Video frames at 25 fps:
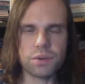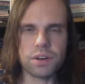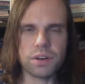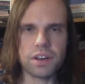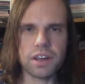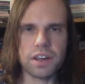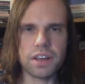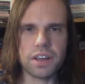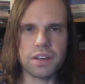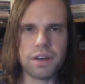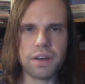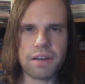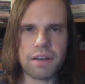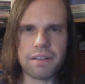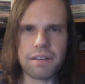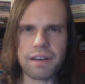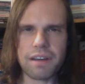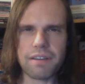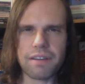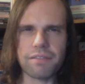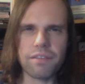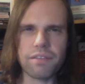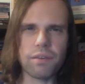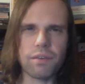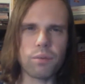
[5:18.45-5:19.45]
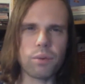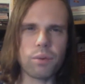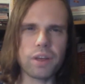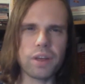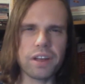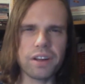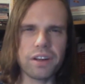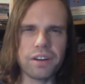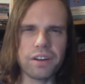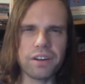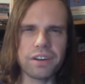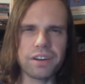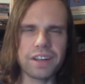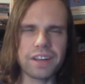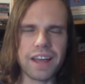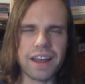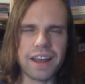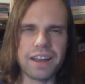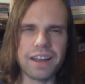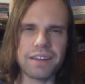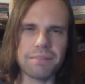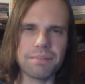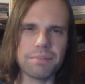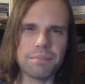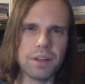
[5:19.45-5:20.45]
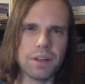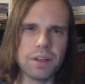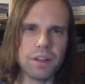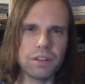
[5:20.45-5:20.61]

when you have kind of a weird, kind of